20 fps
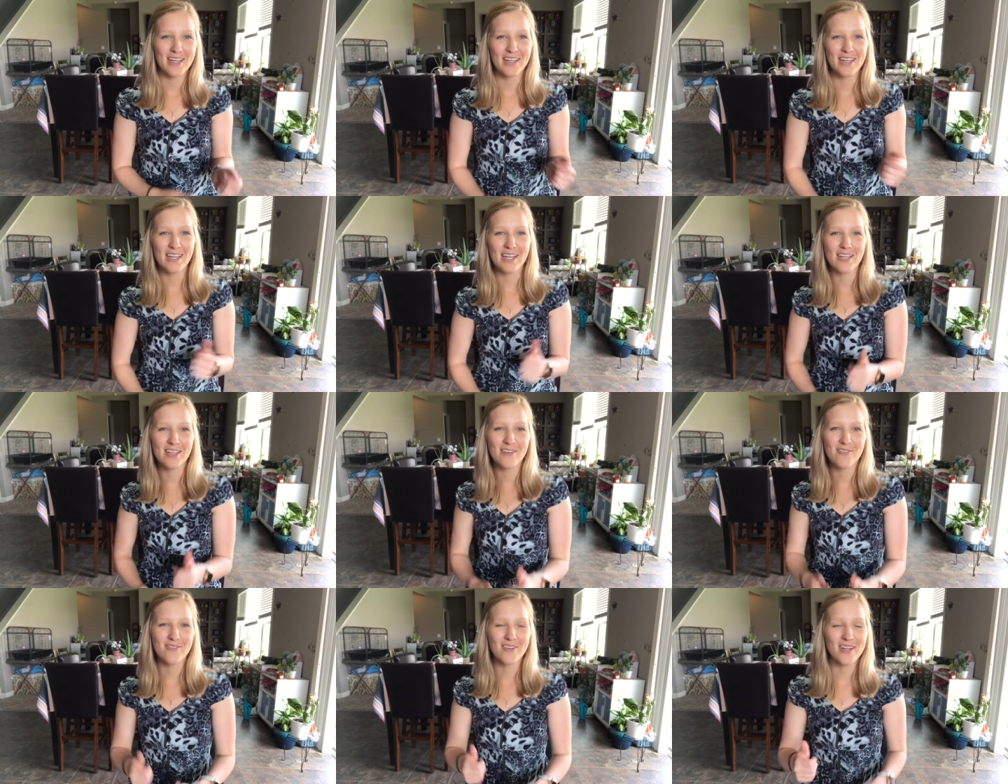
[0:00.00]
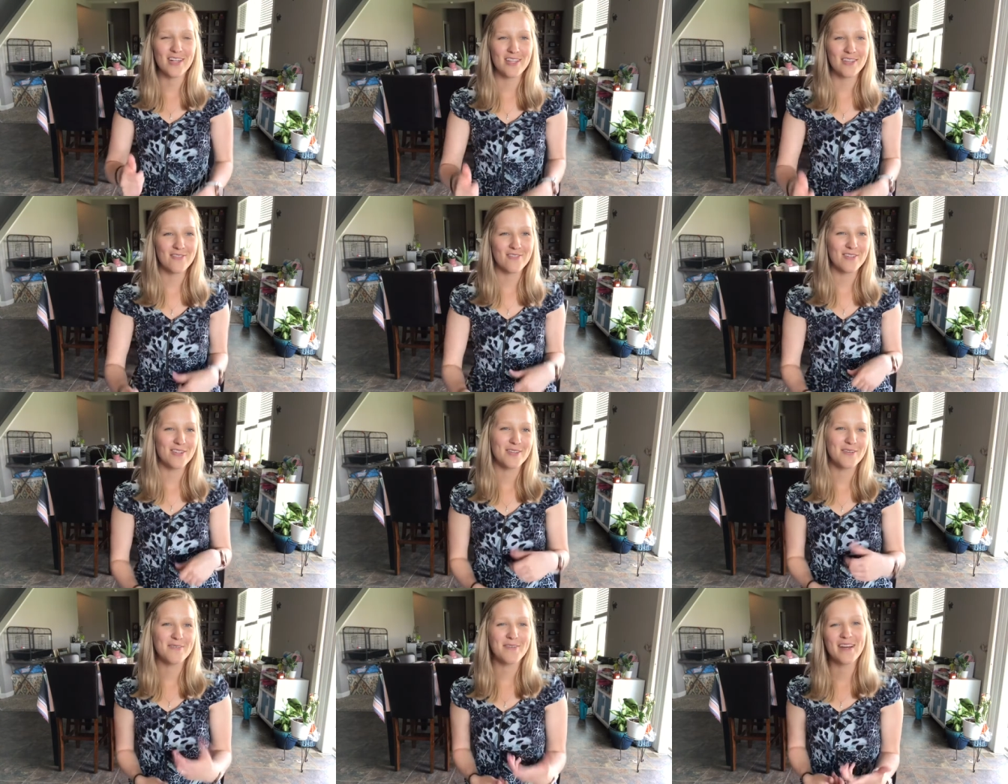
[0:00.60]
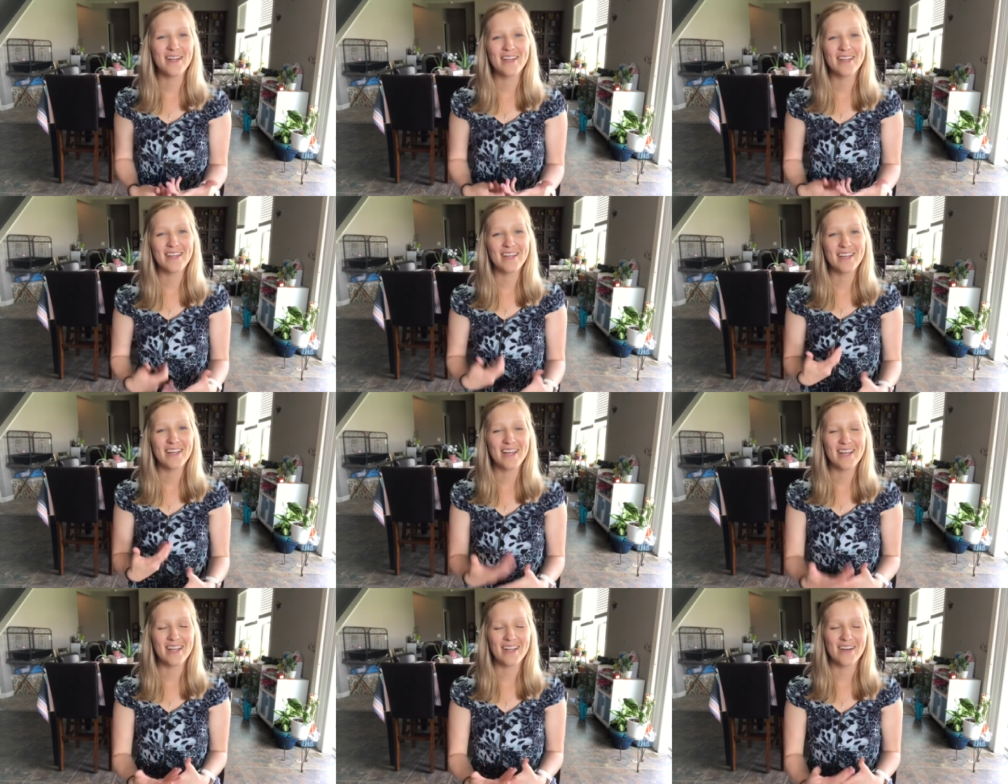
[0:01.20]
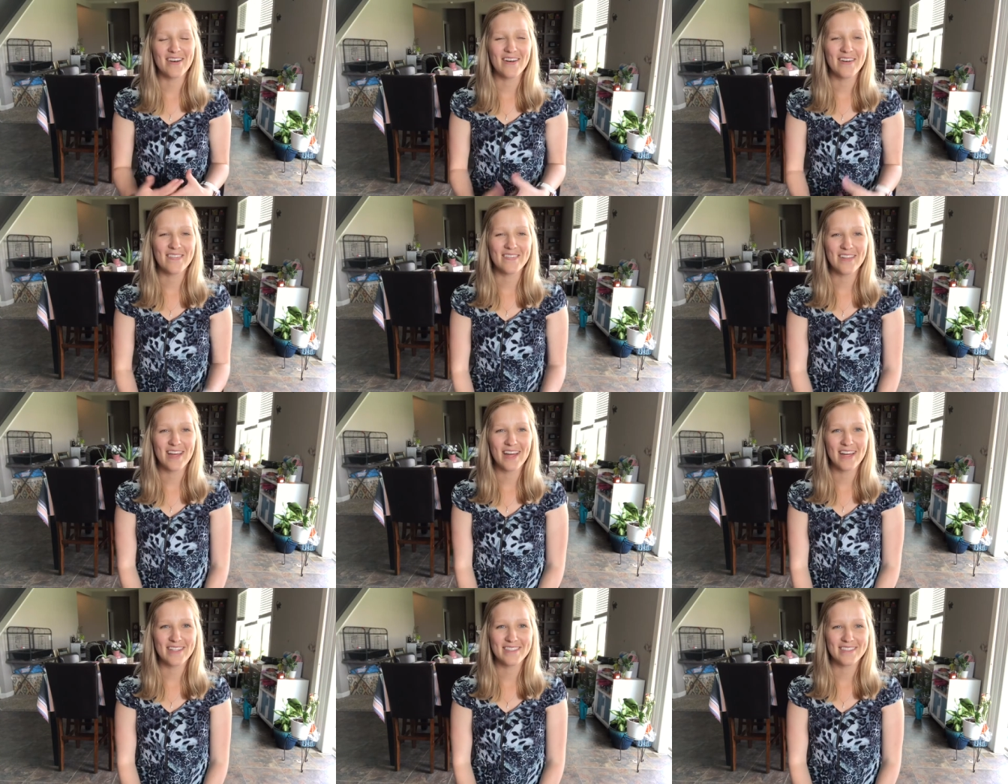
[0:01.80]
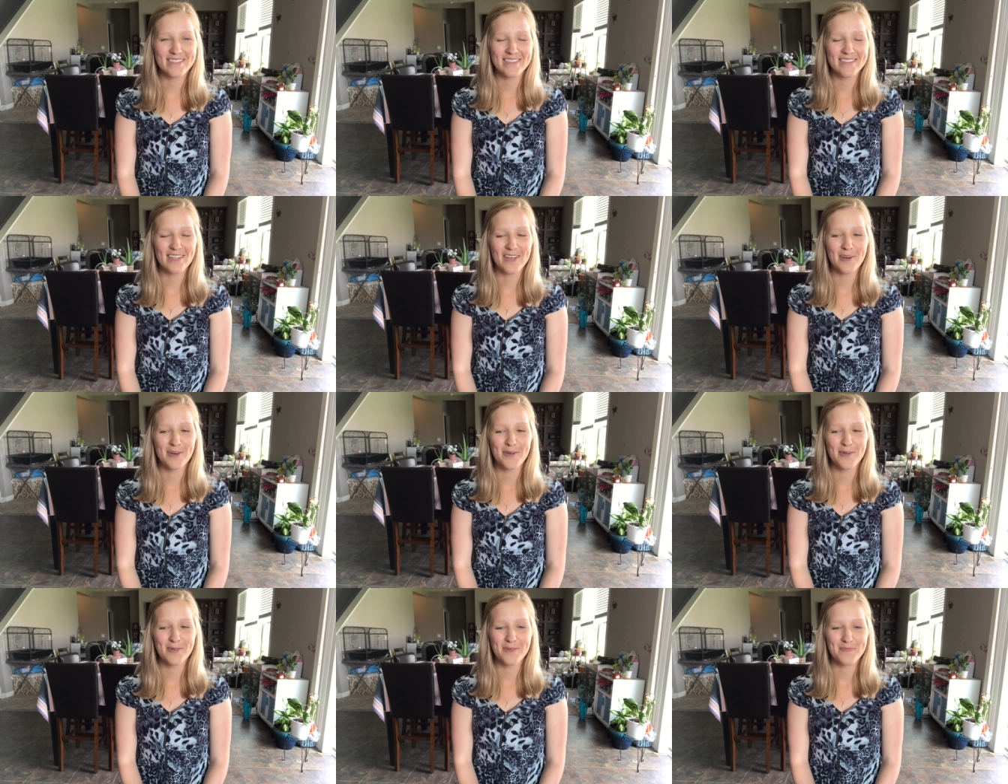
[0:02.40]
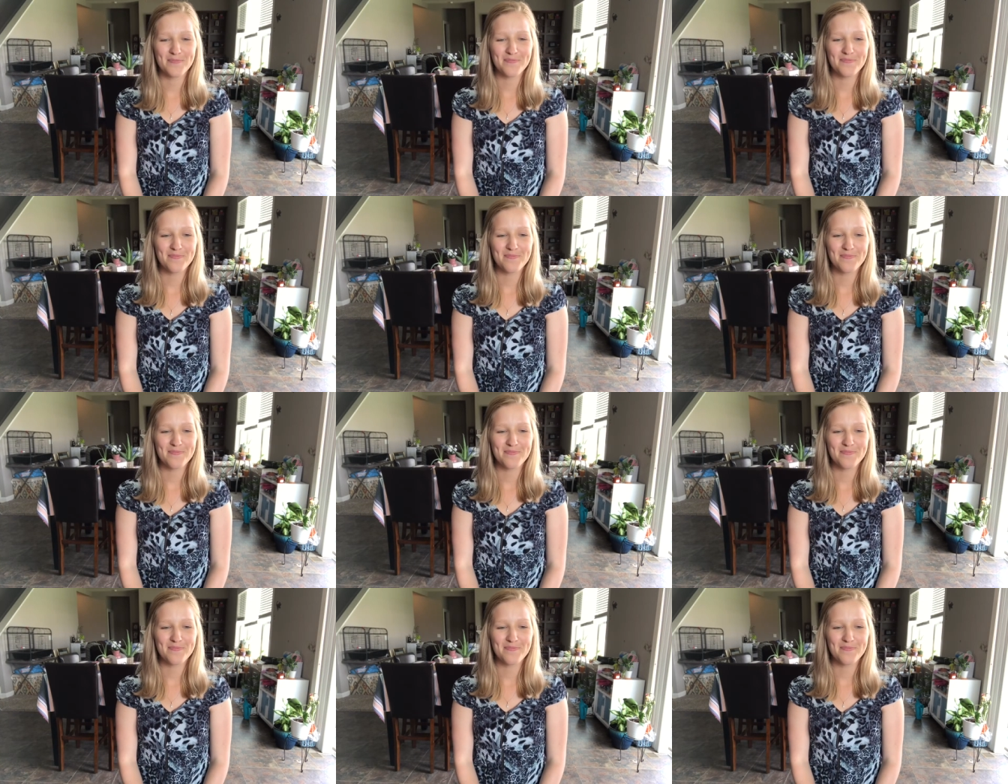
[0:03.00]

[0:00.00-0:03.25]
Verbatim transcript: getting ready for the wedding and all of that. So